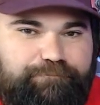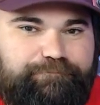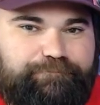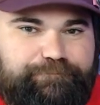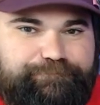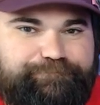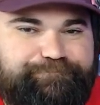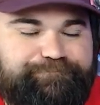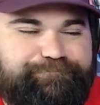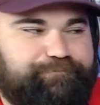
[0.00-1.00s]

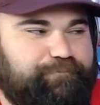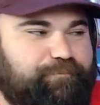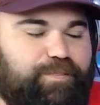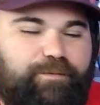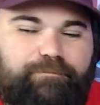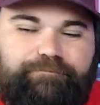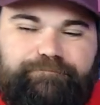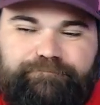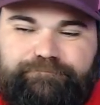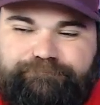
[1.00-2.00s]

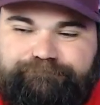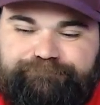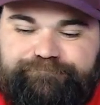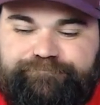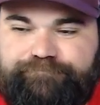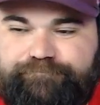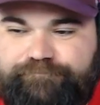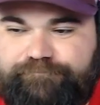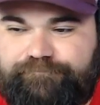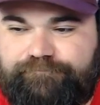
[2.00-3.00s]

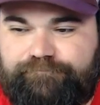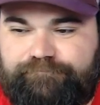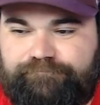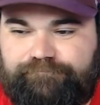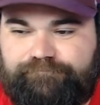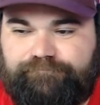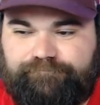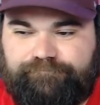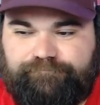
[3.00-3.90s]
(silent)